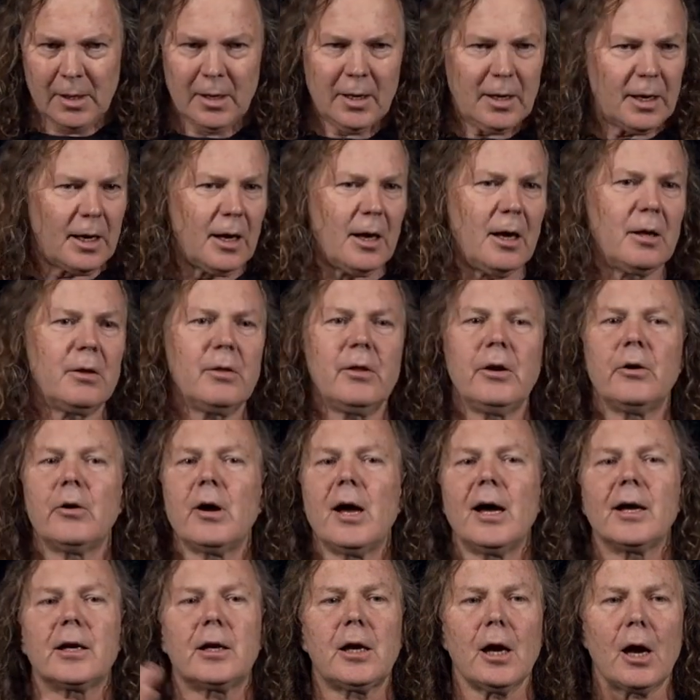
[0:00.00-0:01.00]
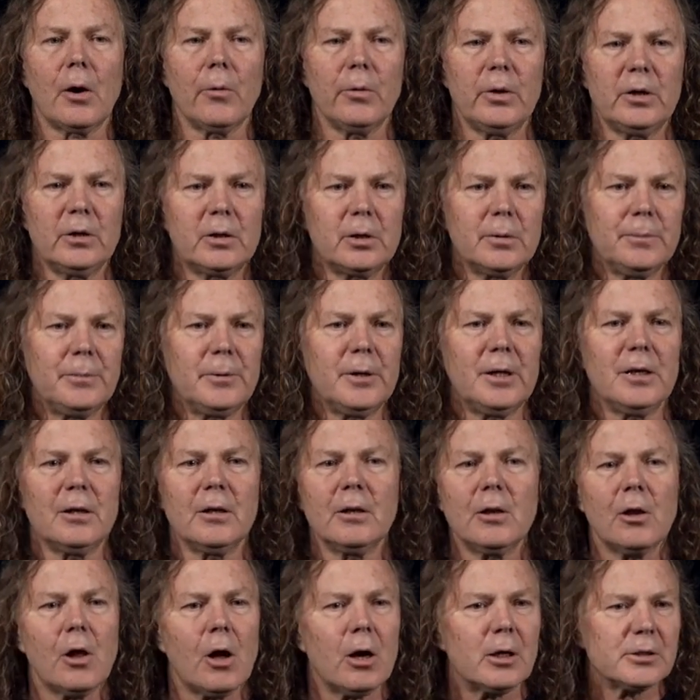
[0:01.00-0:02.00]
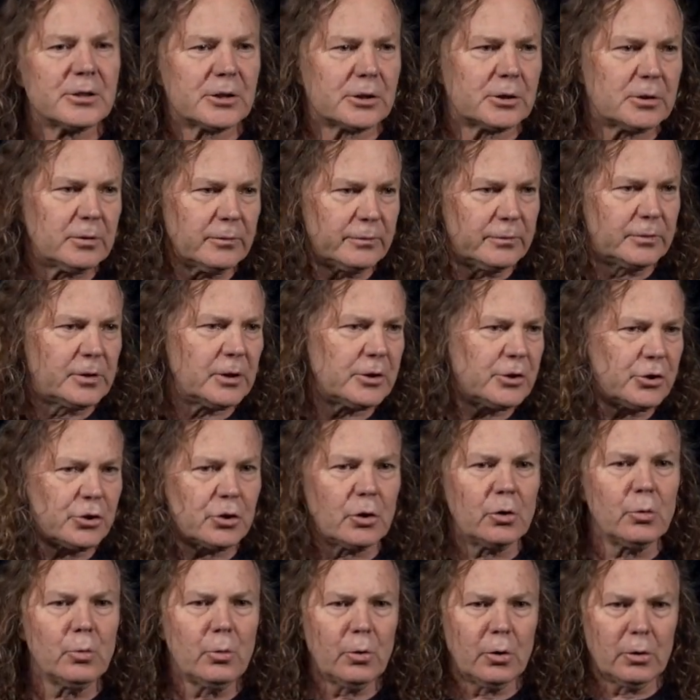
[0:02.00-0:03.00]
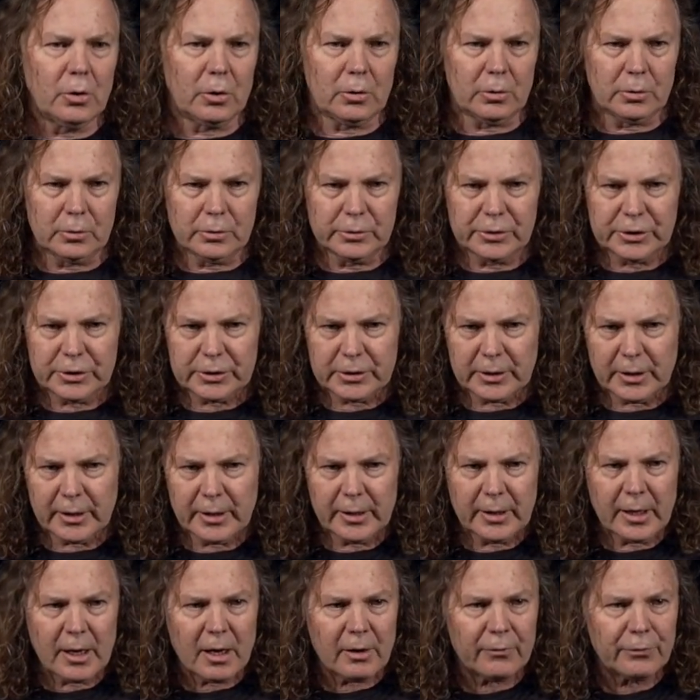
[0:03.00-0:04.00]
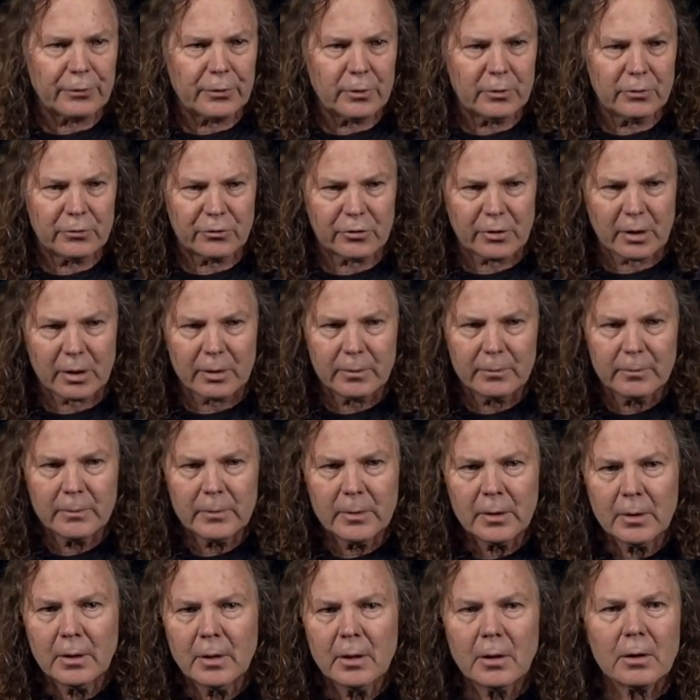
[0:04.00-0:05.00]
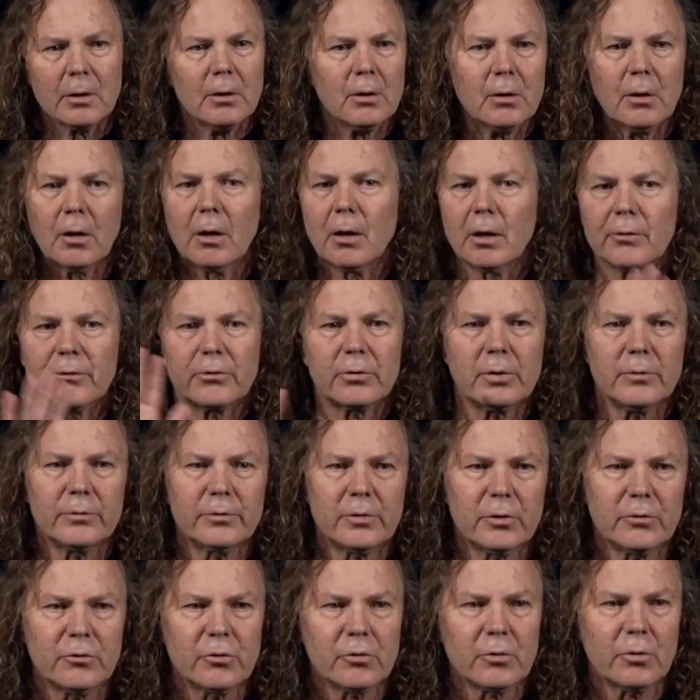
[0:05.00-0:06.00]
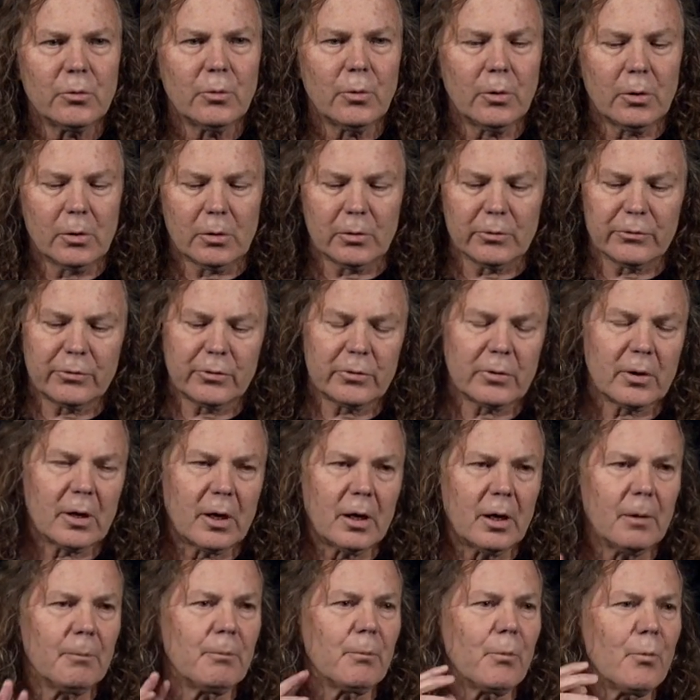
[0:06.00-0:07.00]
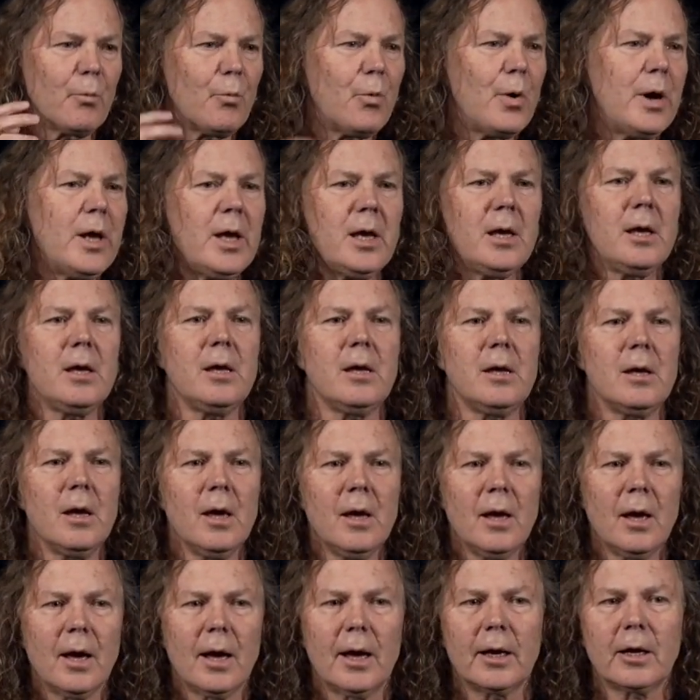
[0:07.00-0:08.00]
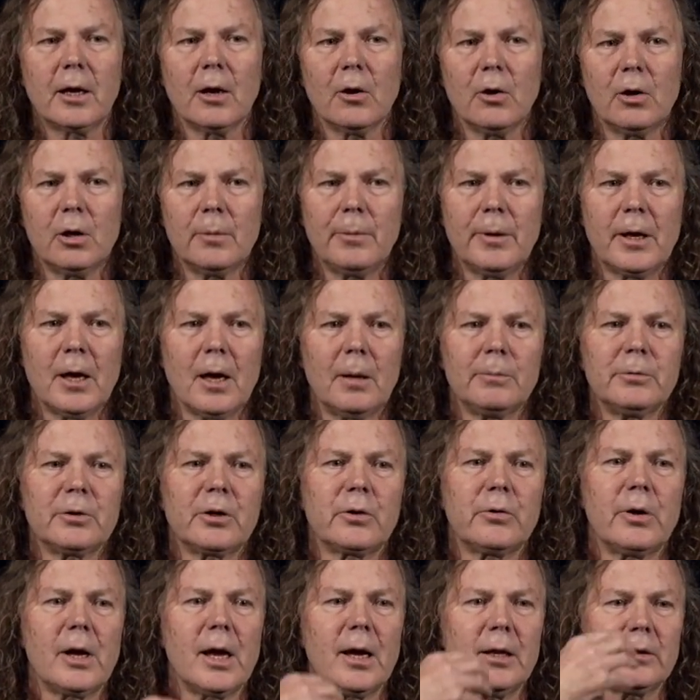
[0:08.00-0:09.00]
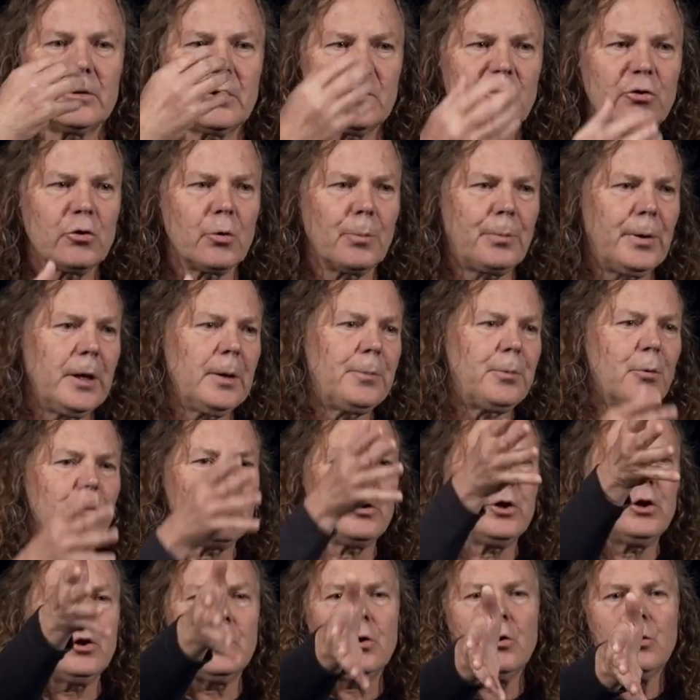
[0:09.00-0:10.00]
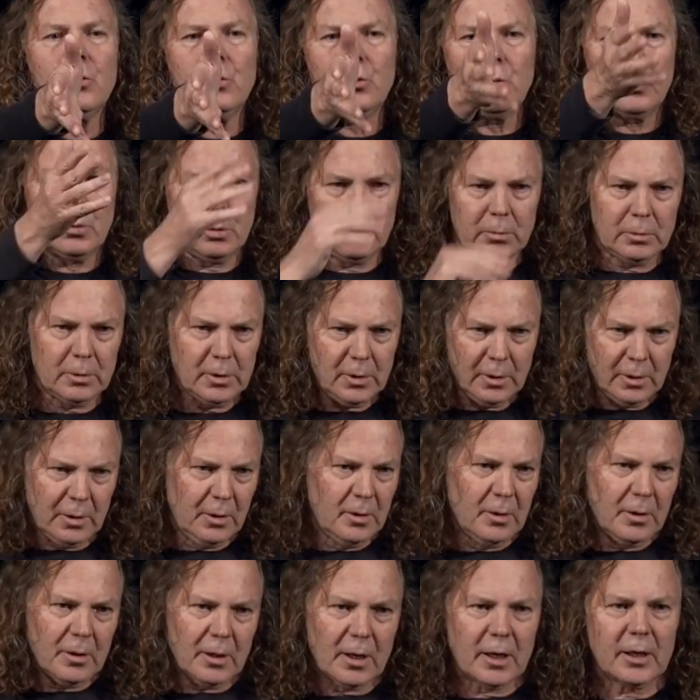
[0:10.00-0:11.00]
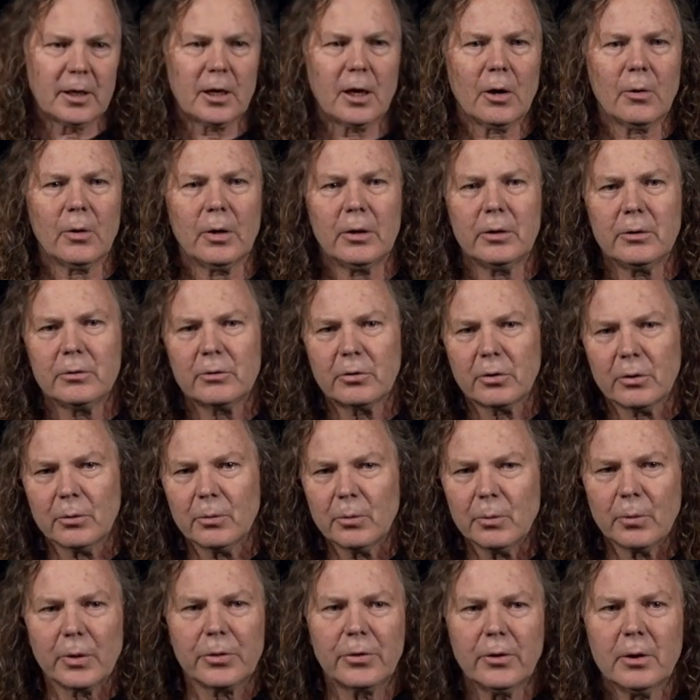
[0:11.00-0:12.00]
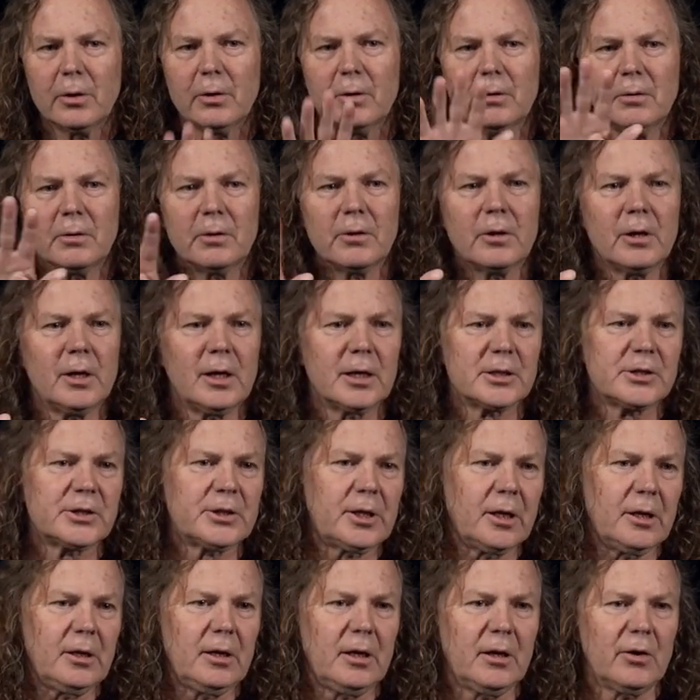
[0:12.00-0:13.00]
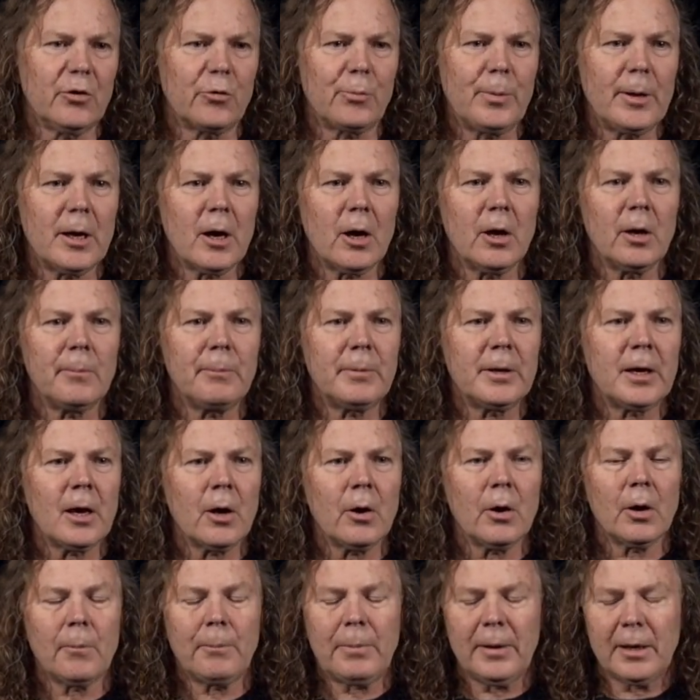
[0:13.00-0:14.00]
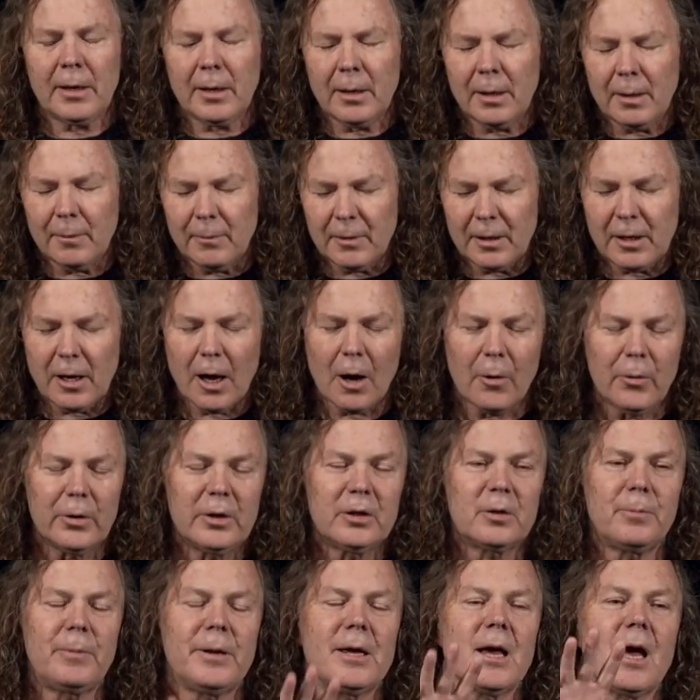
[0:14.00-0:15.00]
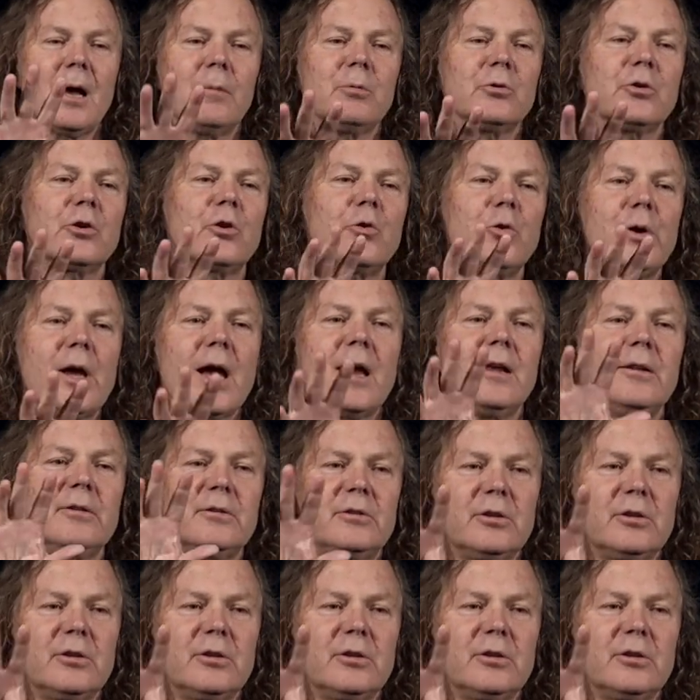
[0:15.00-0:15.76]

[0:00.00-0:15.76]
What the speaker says: And there are going to be lots of digital worlds in our future. Lots of digital worlds. We are going to be able to create digital people. You are going to, within the next 10 years, be going to be able to create